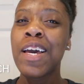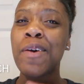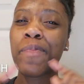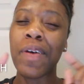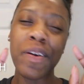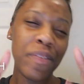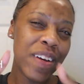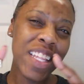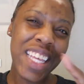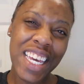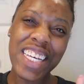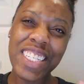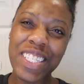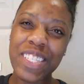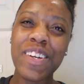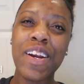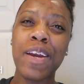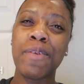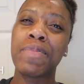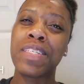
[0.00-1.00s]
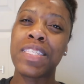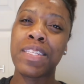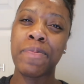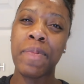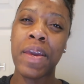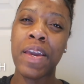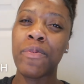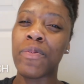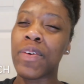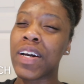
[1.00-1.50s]
but really Instagram is the
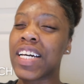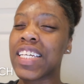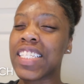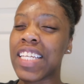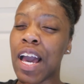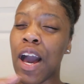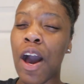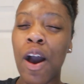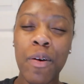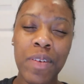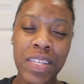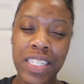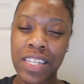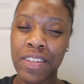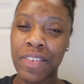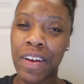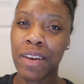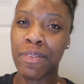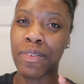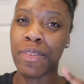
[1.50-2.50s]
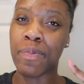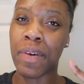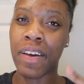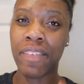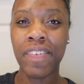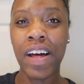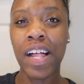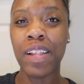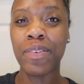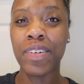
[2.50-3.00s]
main one because I always interact with my
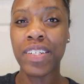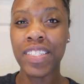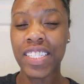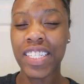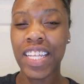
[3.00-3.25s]
followers